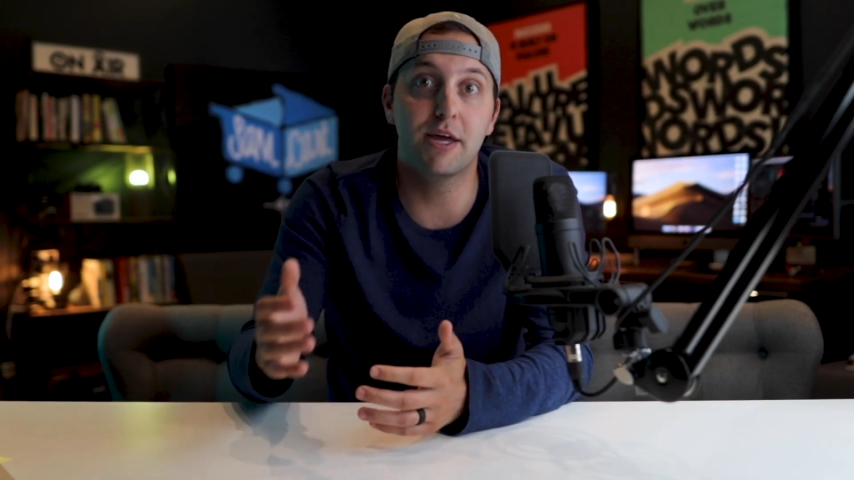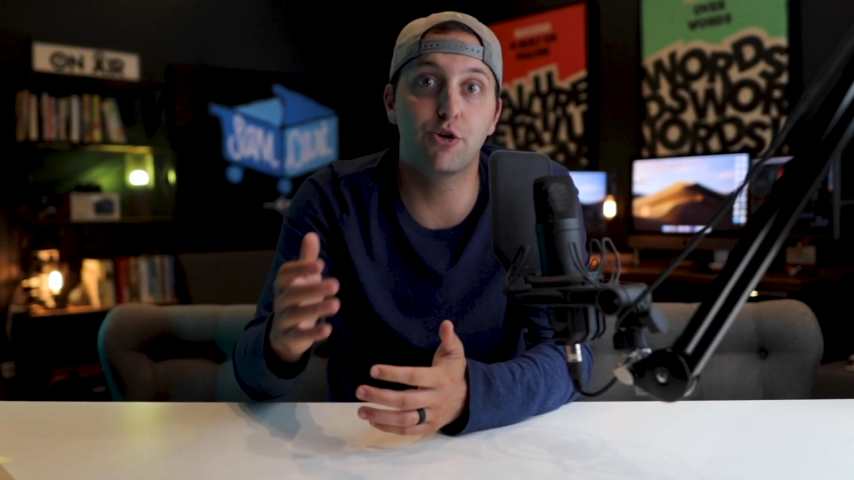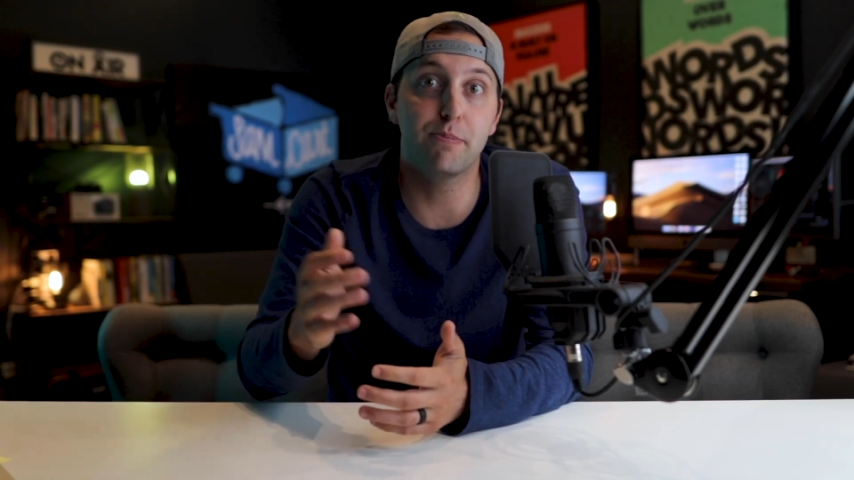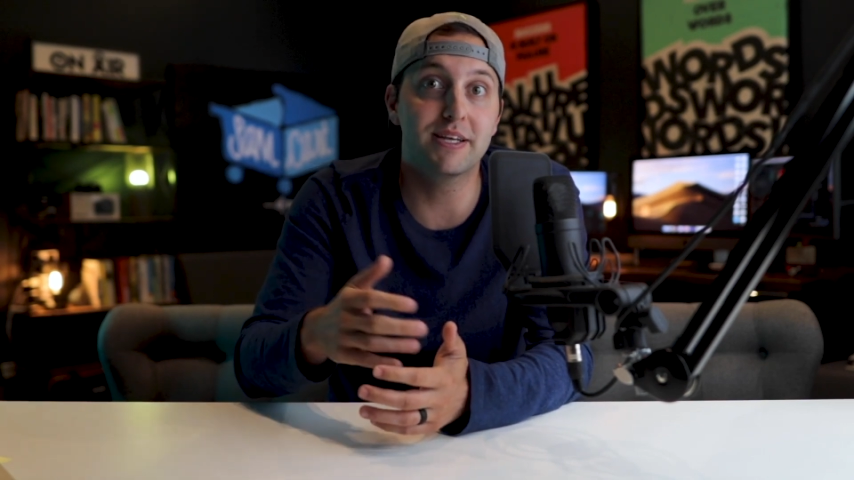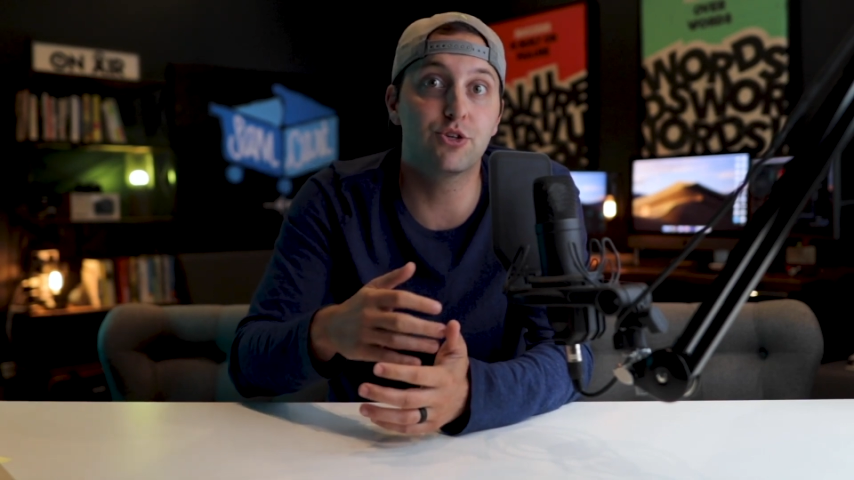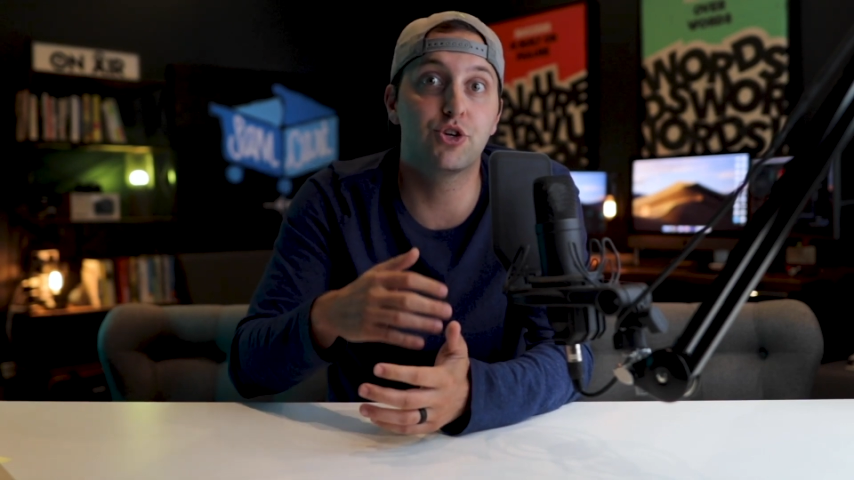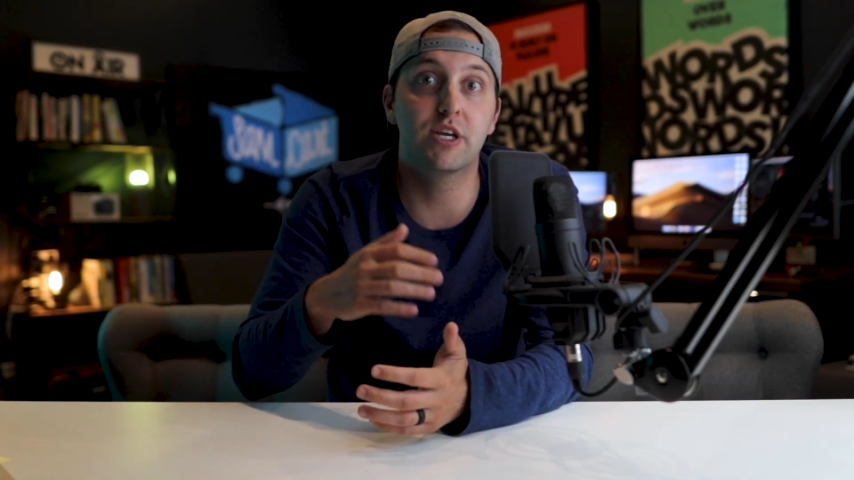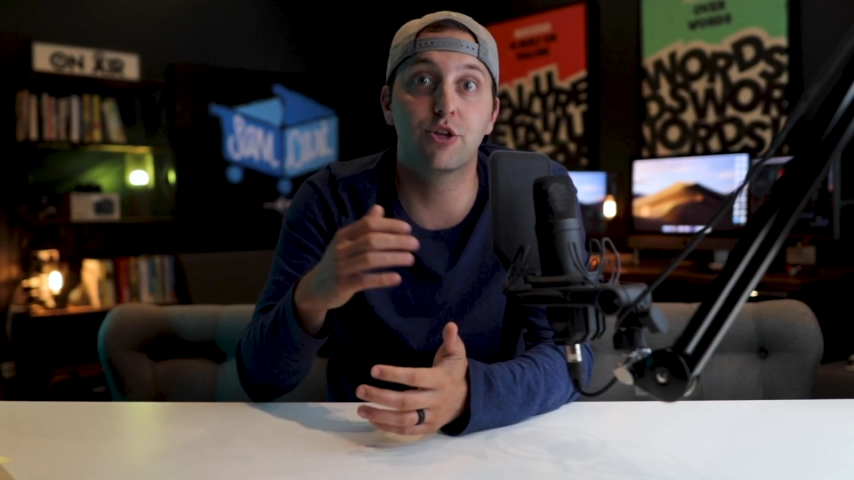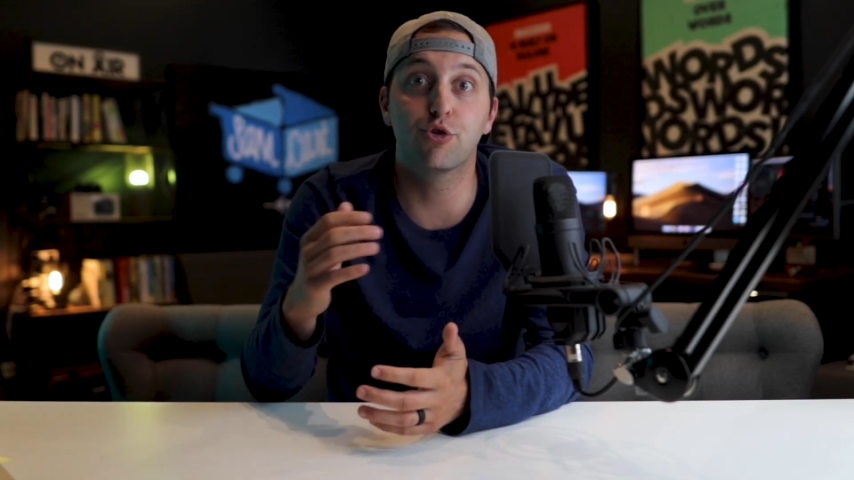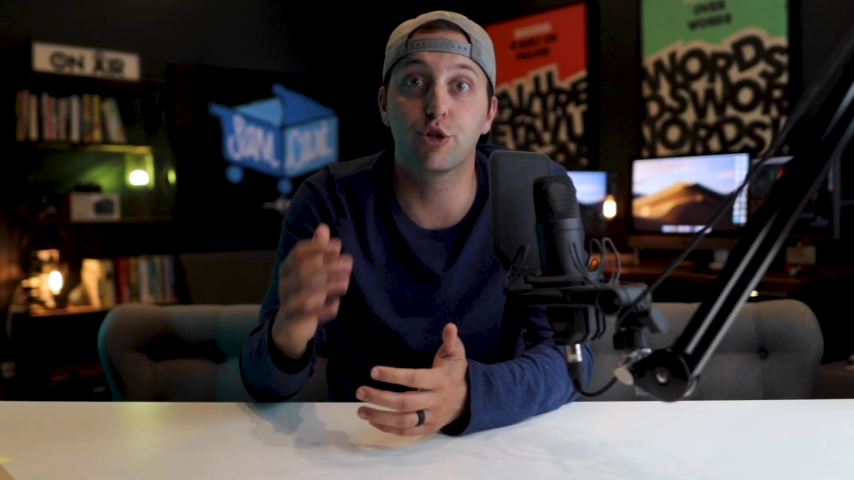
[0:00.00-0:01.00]
and your
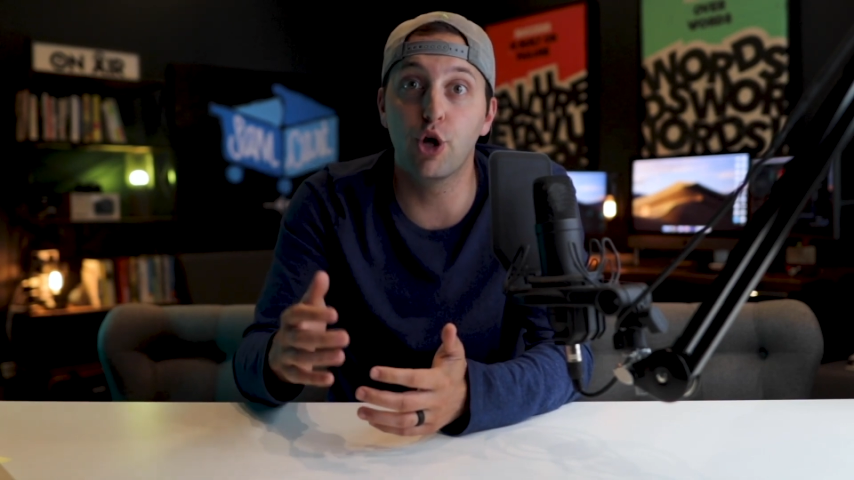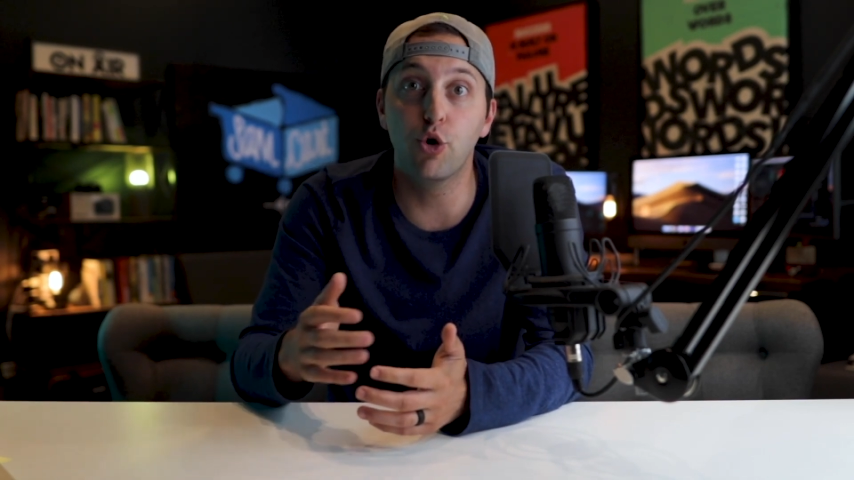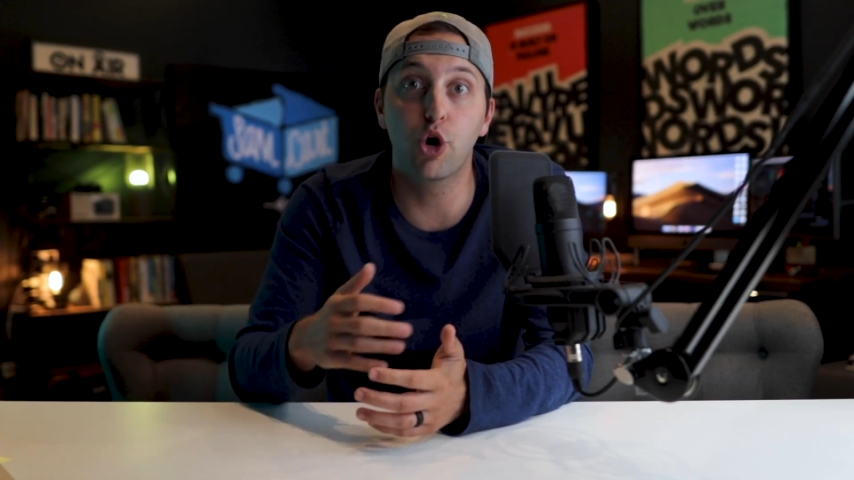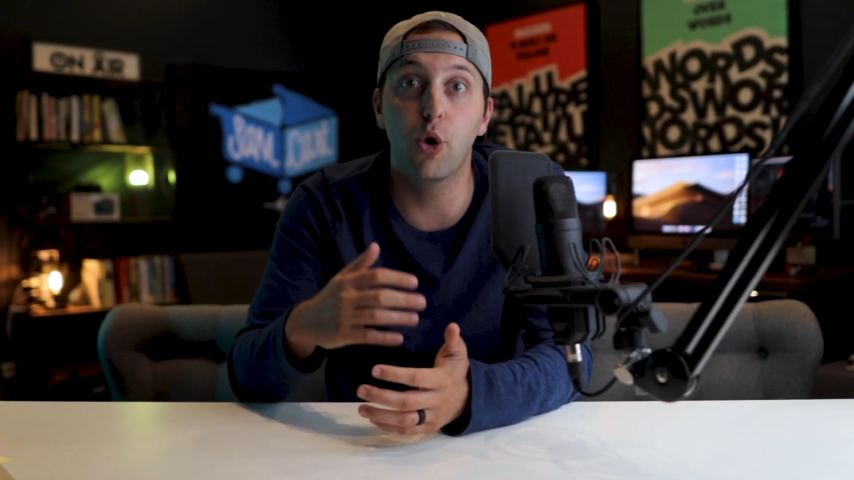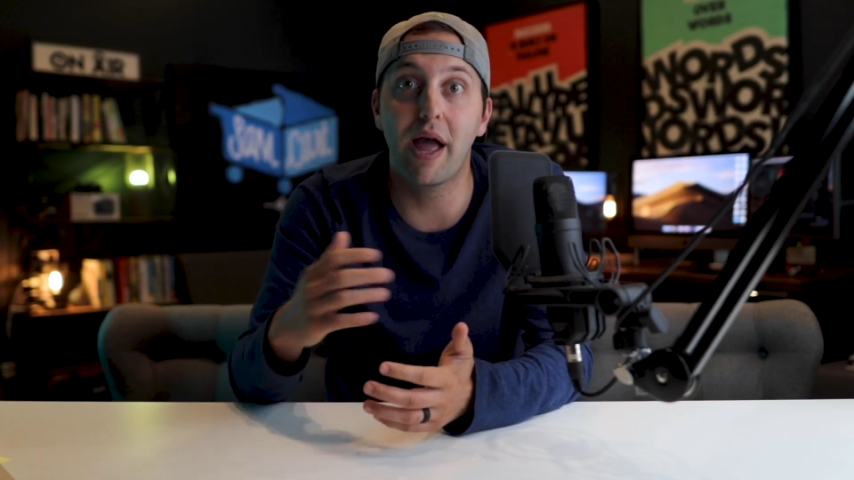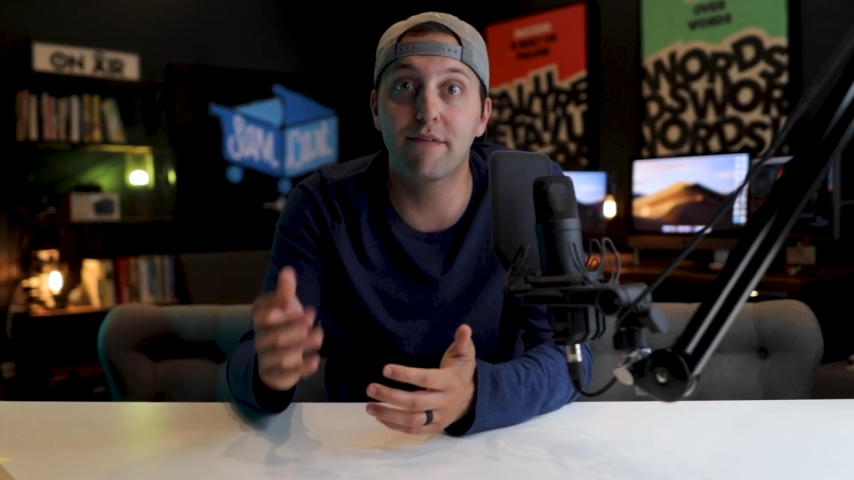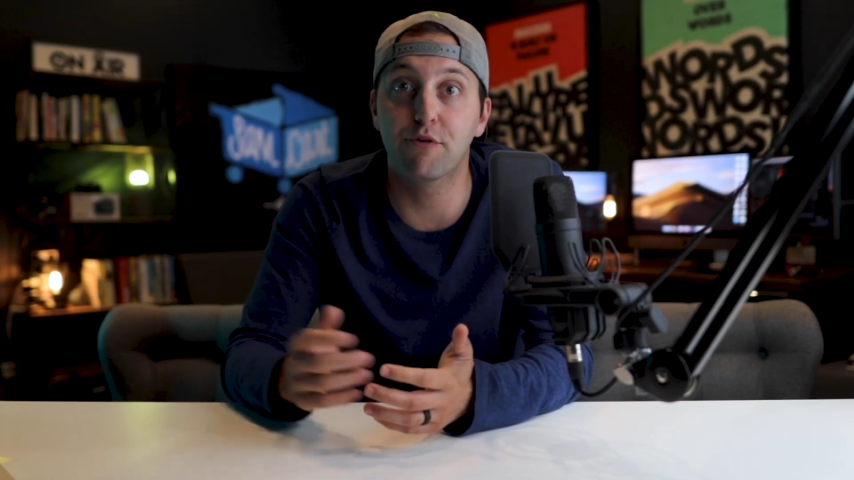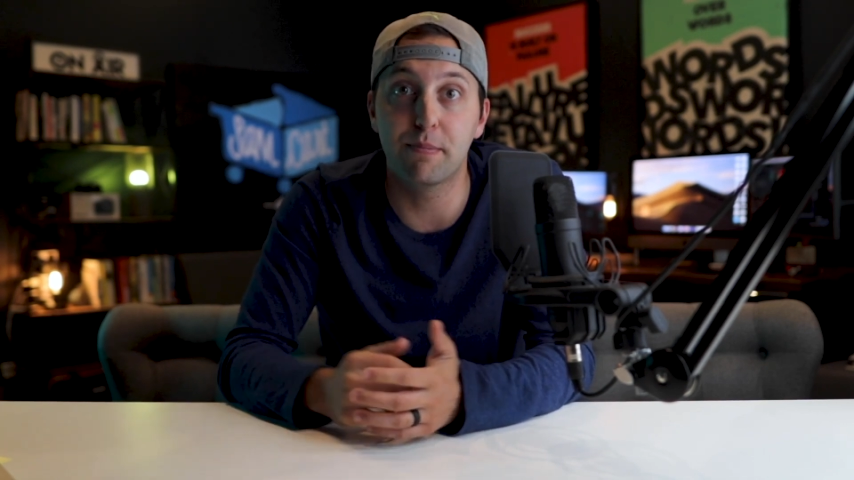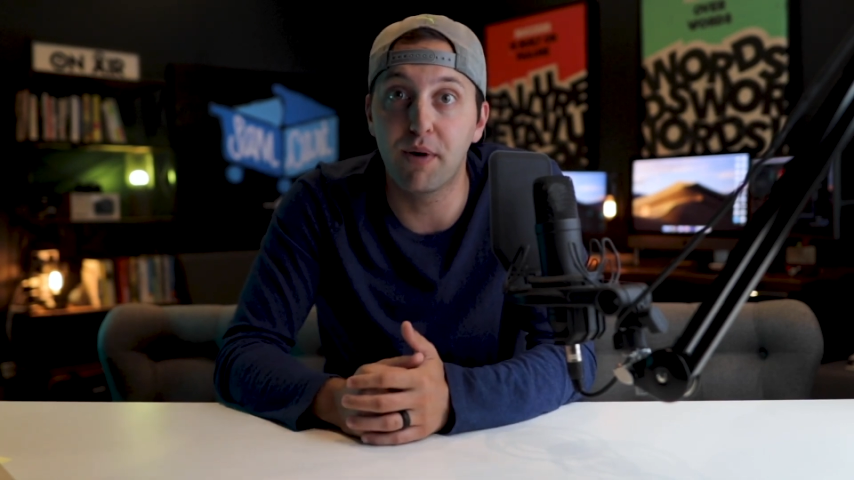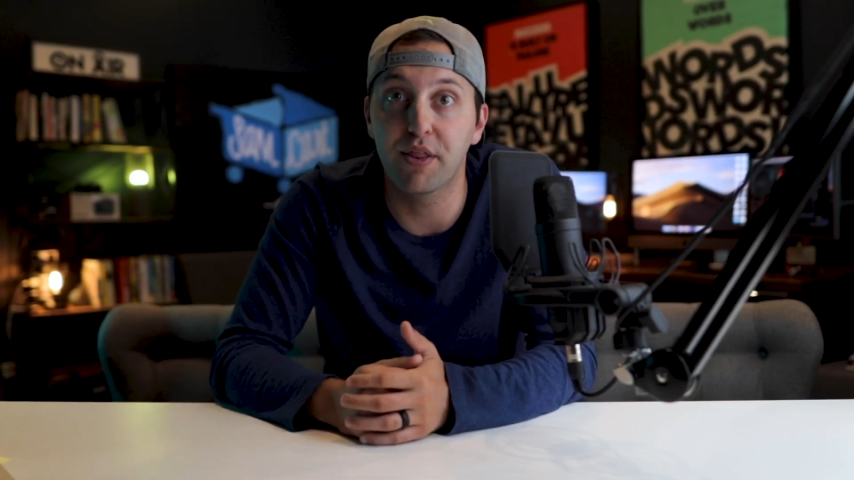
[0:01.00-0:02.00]
messaging and your logo
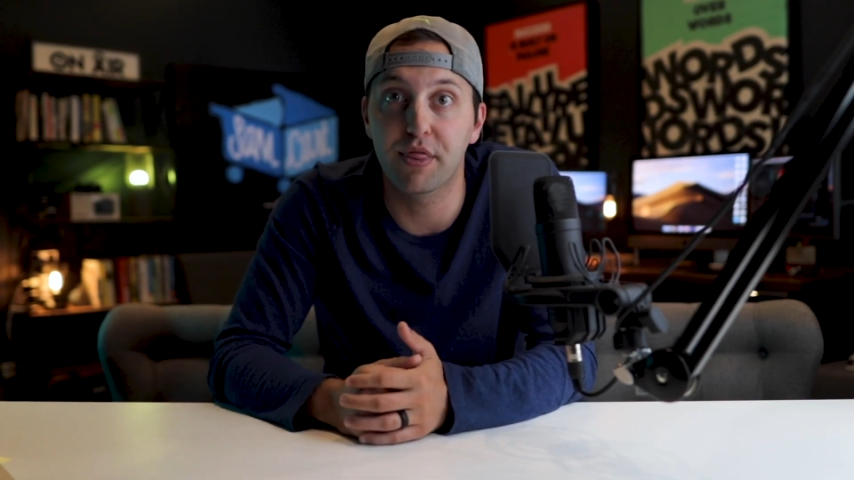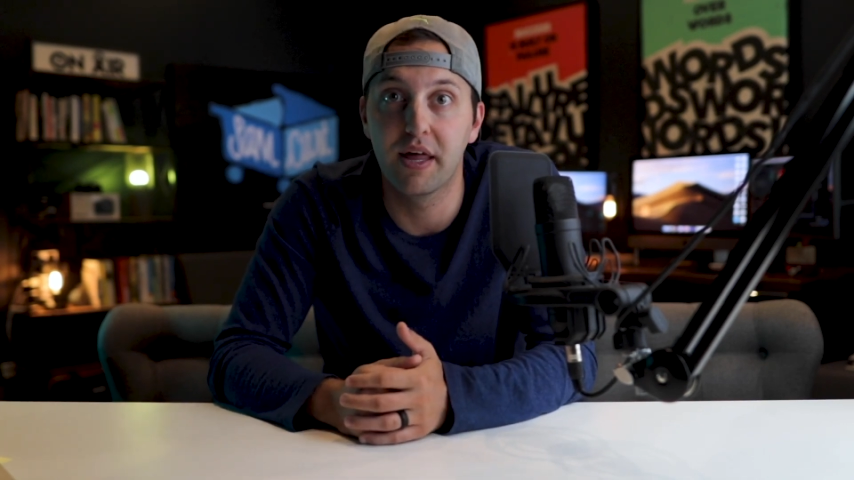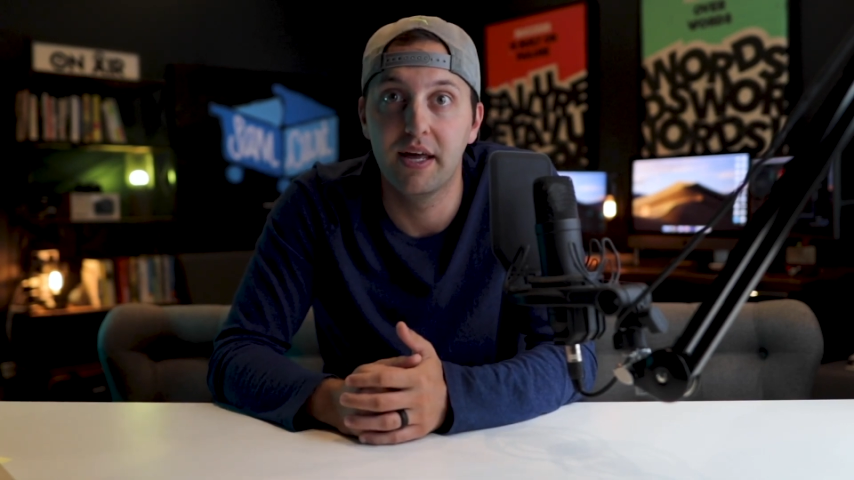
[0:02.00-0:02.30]
every month